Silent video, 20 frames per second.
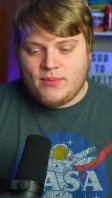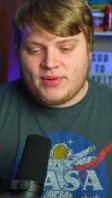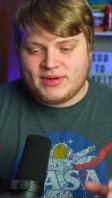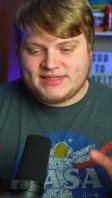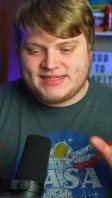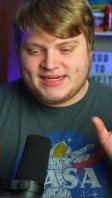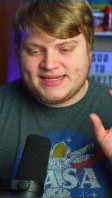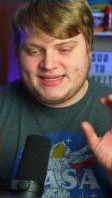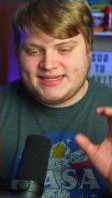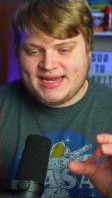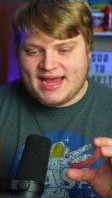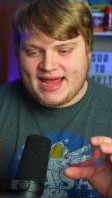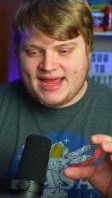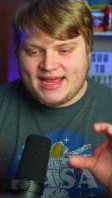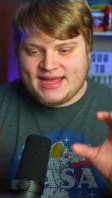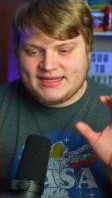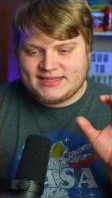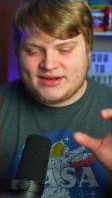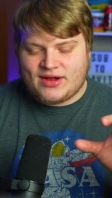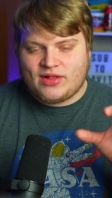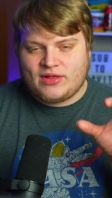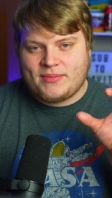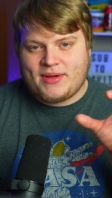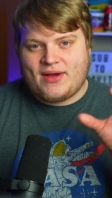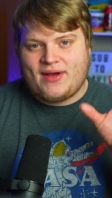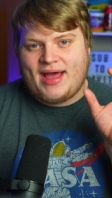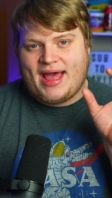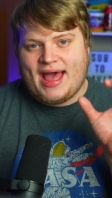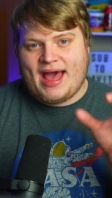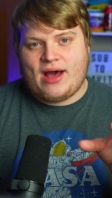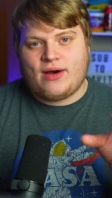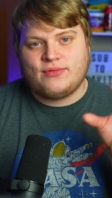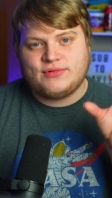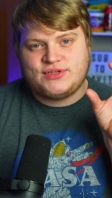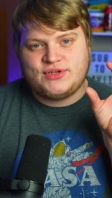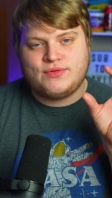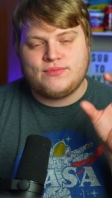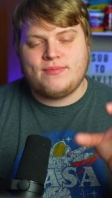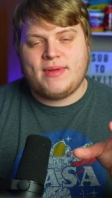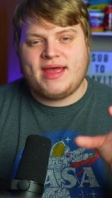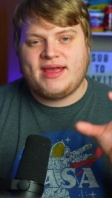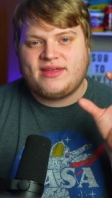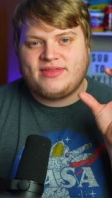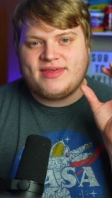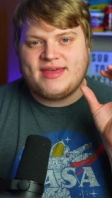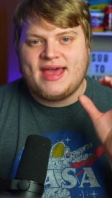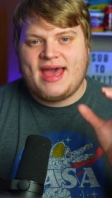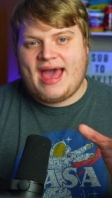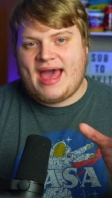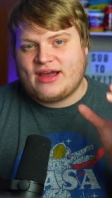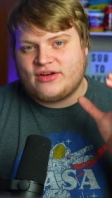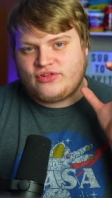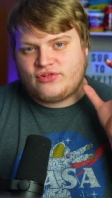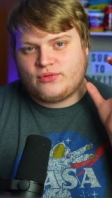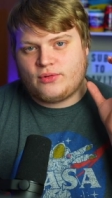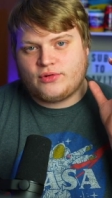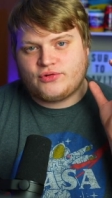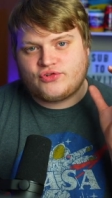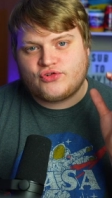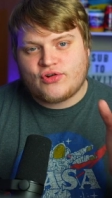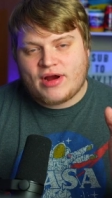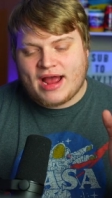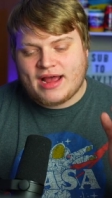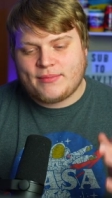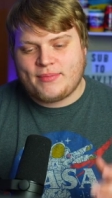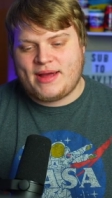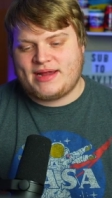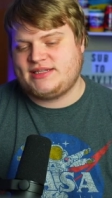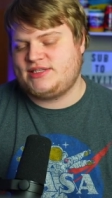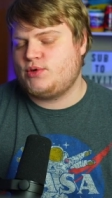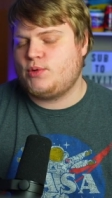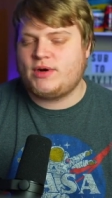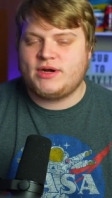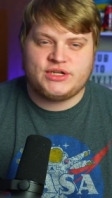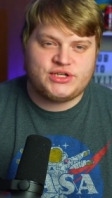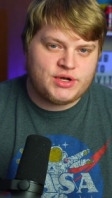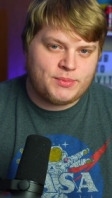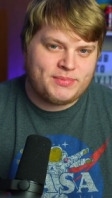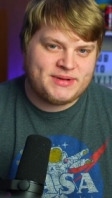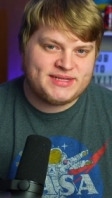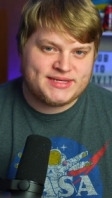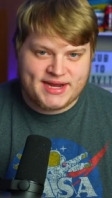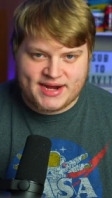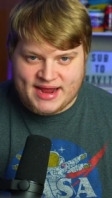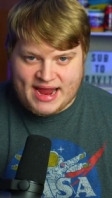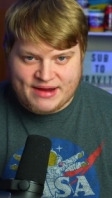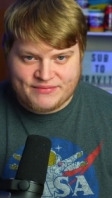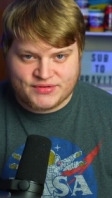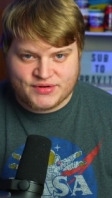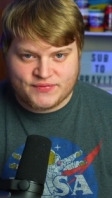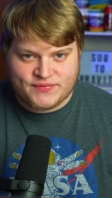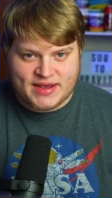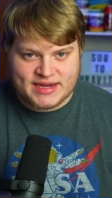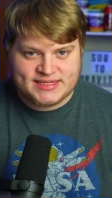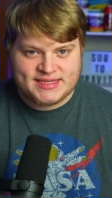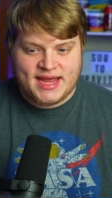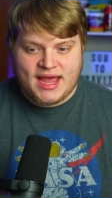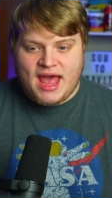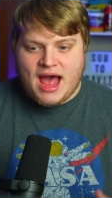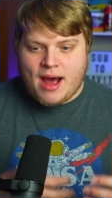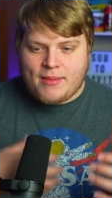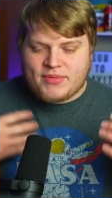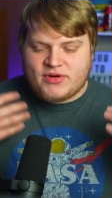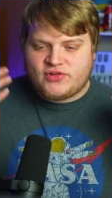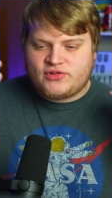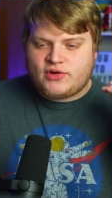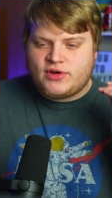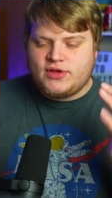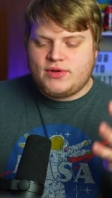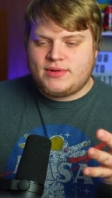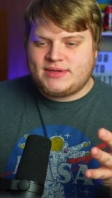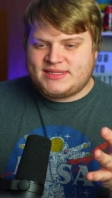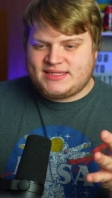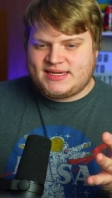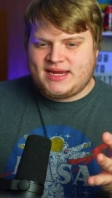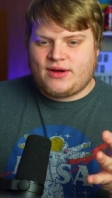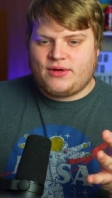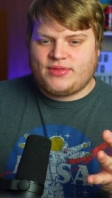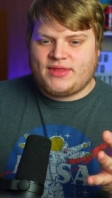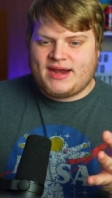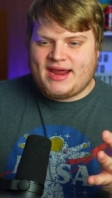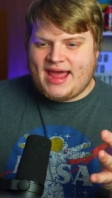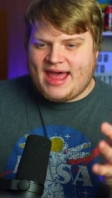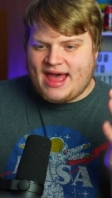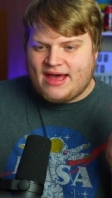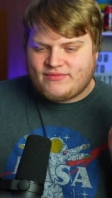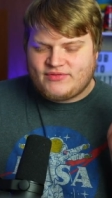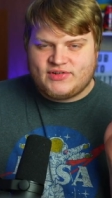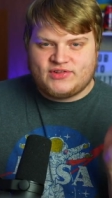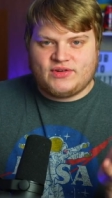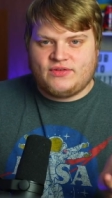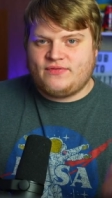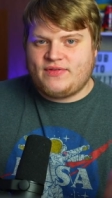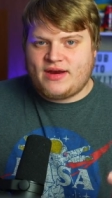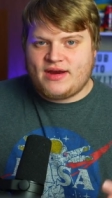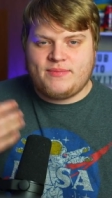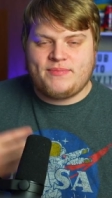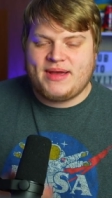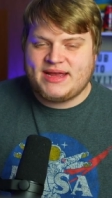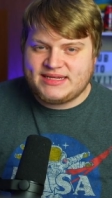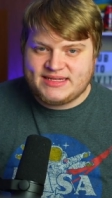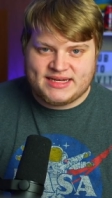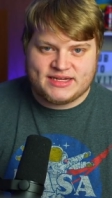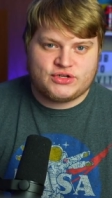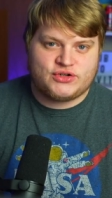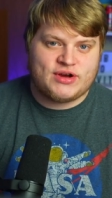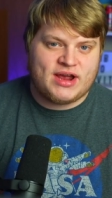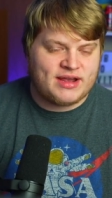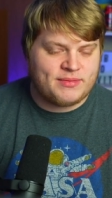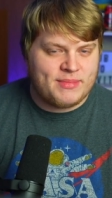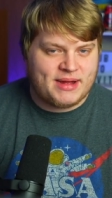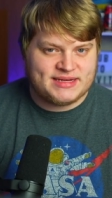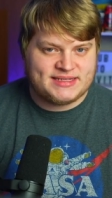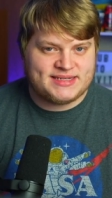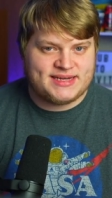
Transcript: but today is all about how to make the actual track matte. So we're gonna jump inside of After Effects. I'm gonna show you a stinger that I have, just a very basic track matte